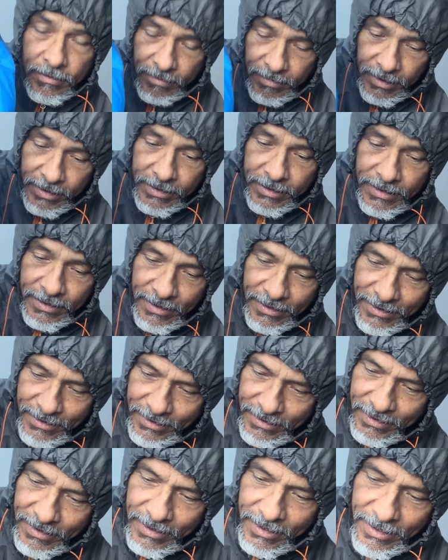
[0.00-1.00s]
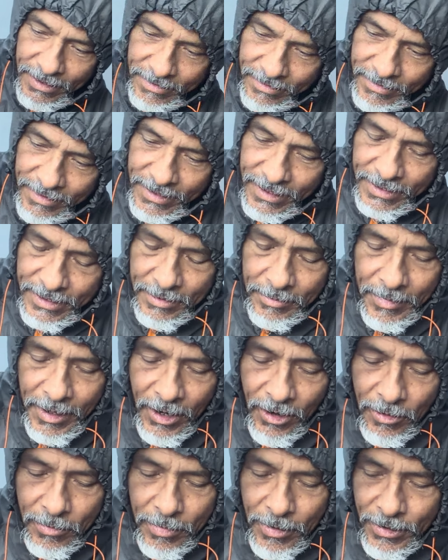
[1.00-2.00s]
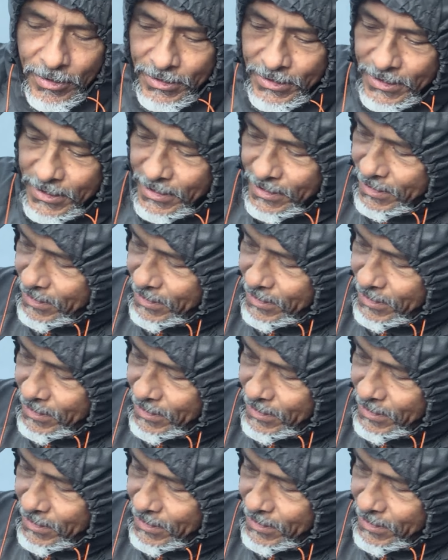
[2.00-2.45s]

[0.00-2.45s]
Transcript: But yeah, got the Mariposa.